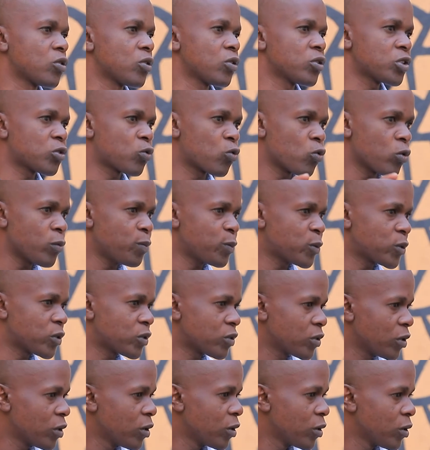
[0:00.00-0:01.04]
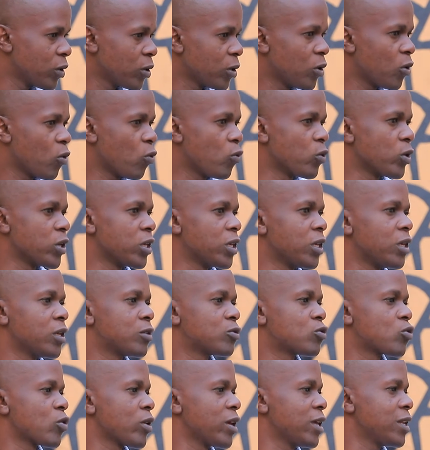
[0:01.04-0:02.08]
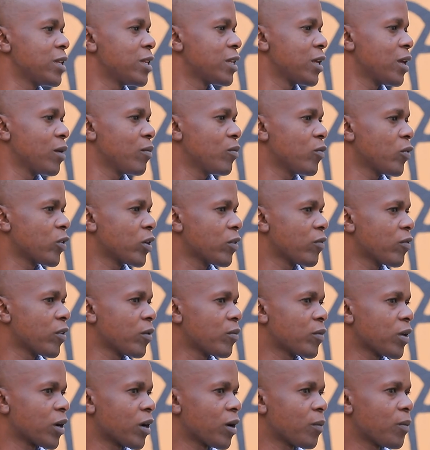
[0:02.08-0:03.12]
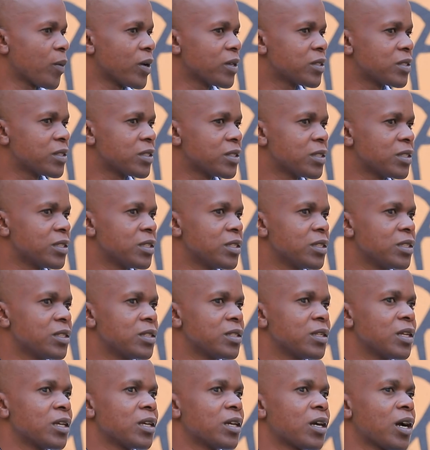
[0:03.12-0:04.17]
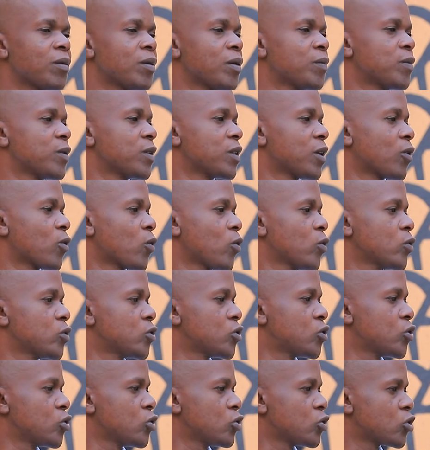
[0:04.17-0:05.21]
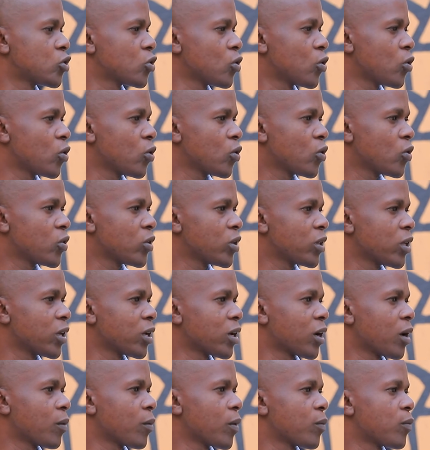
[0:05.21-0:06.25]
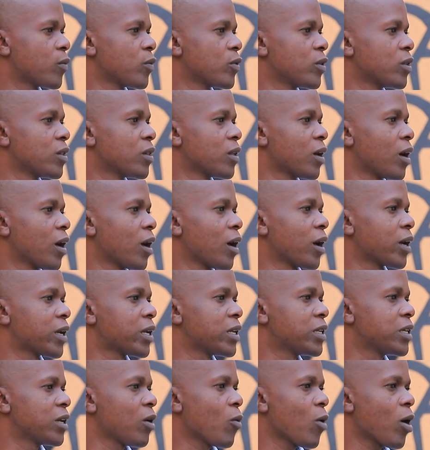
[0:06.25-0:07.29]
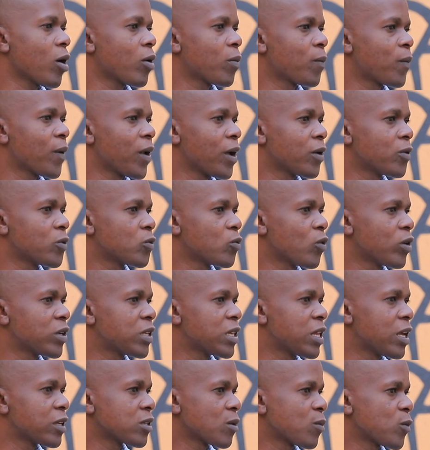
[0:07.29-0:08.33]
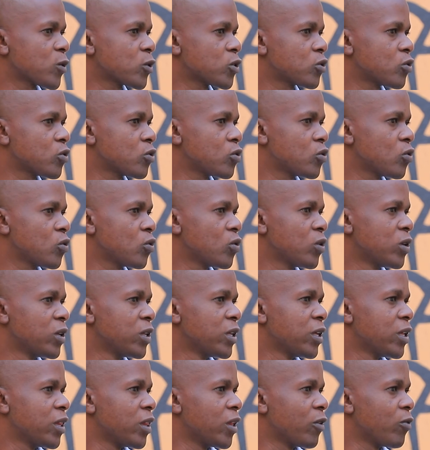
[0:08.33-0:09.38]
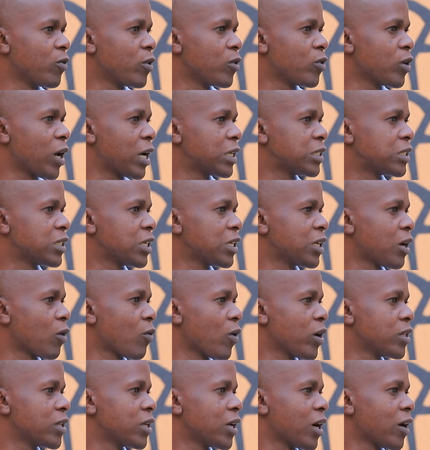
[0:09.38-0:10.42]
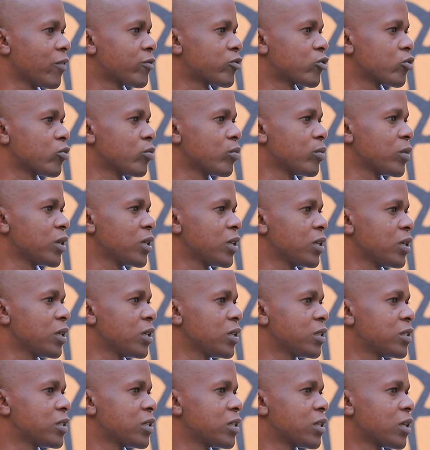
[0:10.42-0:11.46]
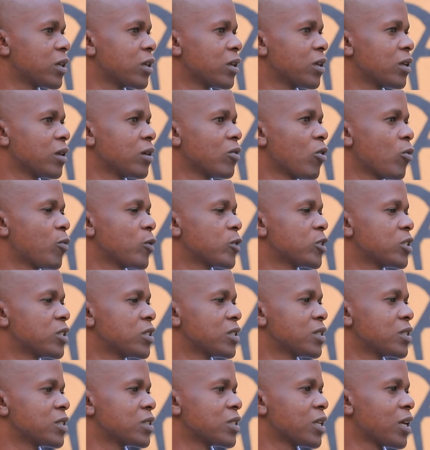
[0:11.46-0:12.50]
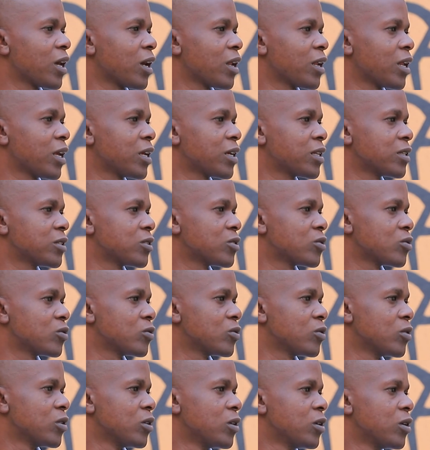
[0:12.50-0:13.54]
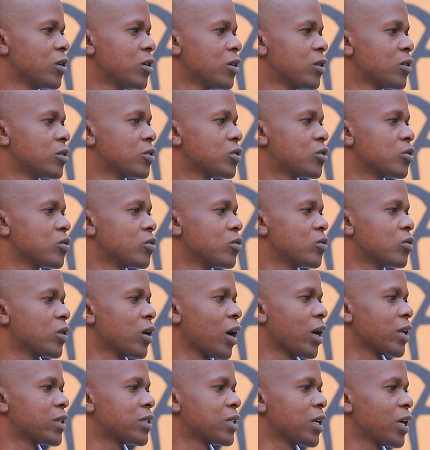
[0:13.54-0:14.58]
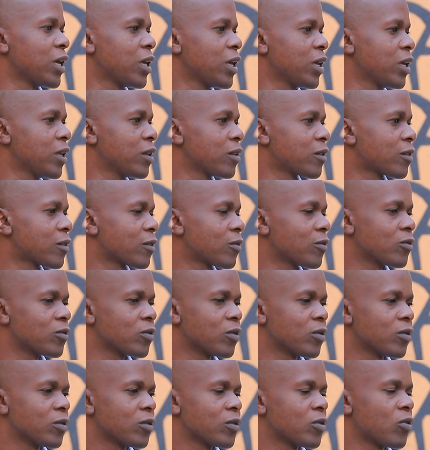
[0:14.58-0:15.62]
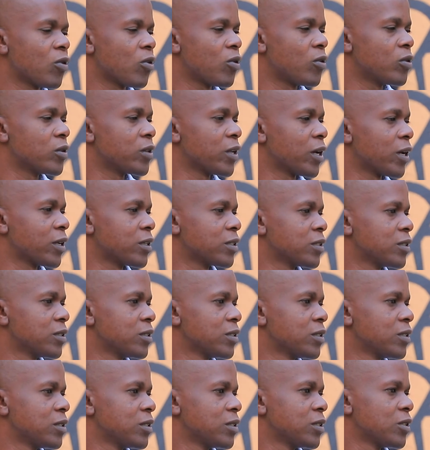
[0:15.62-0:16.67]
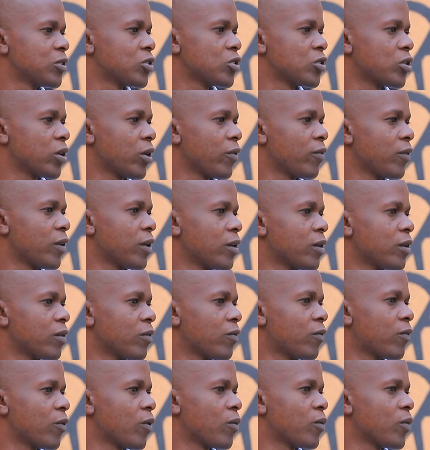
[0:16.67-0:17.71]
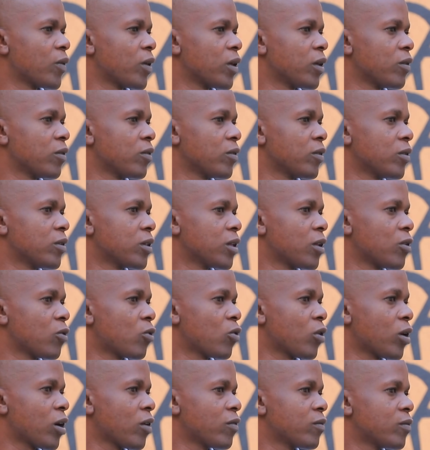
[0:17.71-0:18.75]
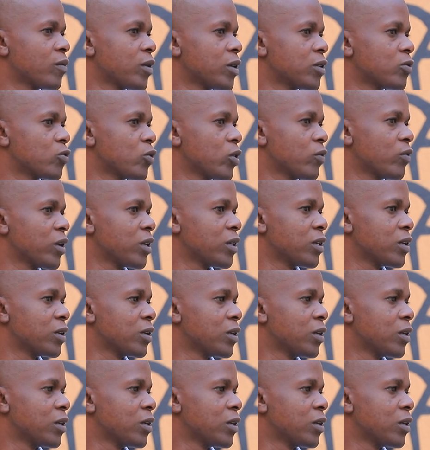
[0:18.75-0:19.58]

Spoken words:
those groups We train them, give them the capacity, they come up with a constitution, they come up with a clear work plan on what they are supposed to do, the real agenda, why they have to meet, the opportunities they are likely to attain through all that. Even from the local government, we even